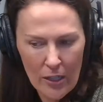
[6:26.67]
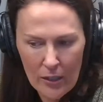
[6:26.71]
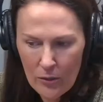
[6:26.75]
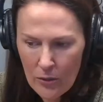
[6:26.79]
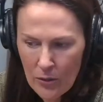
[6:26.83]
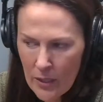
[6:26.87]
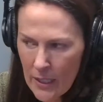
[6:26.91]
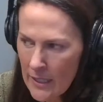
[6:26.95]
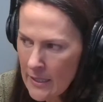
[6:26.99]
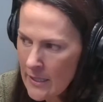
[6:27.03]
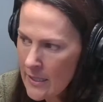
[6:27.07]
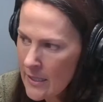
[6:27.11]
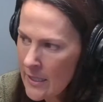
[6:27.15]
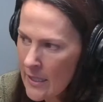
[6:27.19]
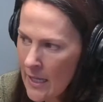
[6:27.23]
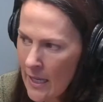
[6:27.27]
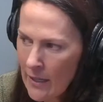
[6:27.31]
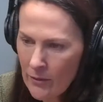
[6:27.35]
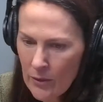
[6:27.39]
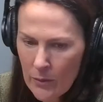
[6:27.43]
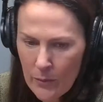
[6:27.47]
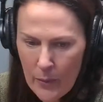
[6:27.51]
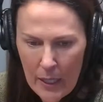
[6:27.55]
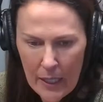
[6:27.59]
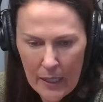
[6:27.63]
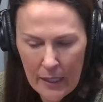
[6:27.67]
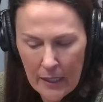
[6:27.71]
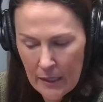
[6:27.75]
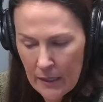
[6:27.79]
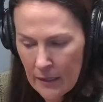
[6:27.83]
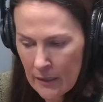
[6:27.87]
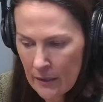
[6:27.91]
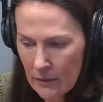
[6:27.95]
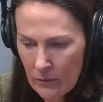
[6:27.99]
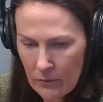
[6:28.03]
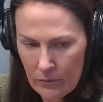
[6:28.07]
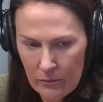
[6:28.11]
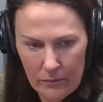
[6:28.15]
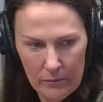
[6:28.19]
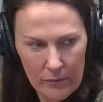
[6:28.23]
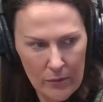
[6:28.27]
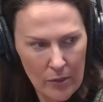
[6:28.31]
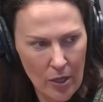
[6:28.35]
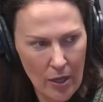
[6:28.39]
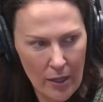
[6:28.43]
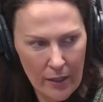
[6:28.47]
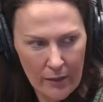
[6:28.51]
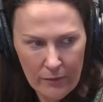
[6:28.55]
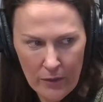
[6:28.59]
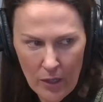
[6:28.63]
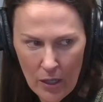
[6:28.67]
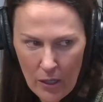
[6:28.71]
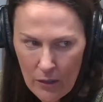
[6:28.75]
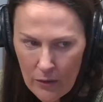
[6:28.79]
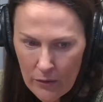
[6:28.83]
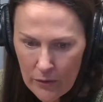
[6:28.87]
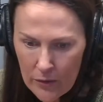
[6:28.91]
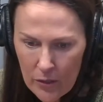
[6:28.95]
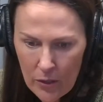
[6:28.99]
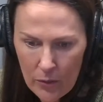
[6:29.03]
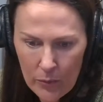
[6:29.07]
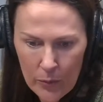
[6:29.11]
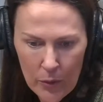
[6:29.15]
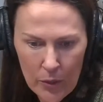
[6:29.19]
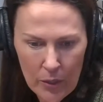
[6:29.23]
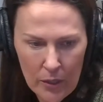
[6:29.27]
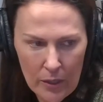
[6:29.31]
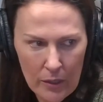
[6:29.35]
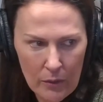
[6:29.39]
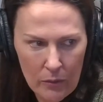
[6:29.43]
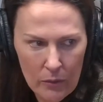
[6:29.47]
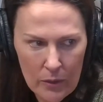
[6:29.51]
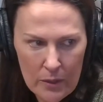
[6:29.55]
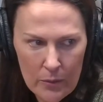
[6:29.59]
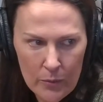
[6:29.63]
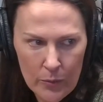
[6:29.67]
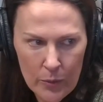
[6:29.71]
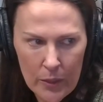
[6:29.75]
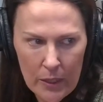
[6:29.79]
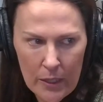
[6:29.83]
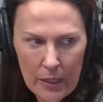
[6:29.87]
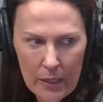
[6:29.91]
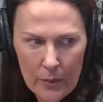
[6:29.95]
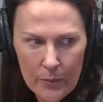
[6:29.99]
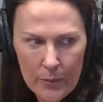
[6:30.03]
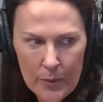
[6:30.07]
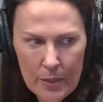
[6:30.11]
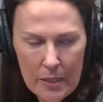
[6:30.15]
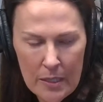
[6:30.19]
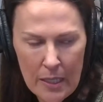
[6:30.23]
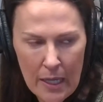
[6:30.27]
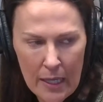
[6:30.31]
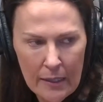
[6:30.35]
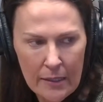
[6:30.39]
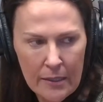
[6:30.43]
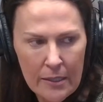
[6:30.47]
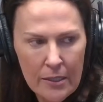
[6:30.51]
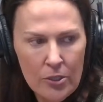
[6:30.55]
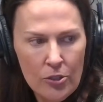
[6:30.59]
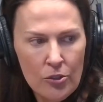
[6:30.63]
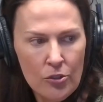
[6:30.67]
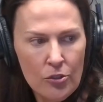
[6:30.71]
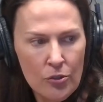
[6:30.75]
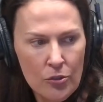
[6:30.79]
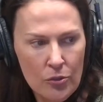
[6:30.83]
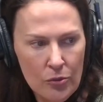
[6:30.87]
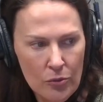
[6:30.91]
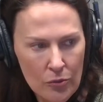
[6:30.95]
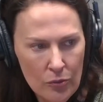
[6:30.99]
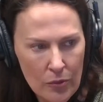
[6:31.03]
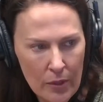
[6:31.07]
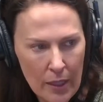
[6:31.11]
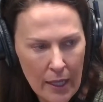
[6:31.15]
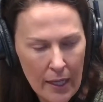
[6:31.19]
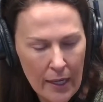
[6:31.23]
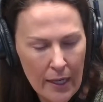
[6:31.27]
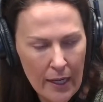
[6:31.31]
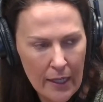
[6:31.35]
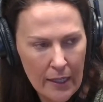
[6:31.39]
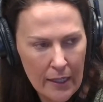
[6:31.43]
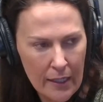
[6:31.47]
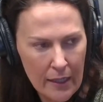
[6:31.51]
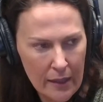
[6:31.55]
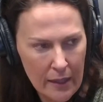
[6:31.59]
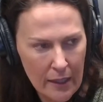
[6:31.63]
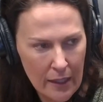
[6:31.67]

crazy. Everybody got involved. Community was pretty upset. Did you get any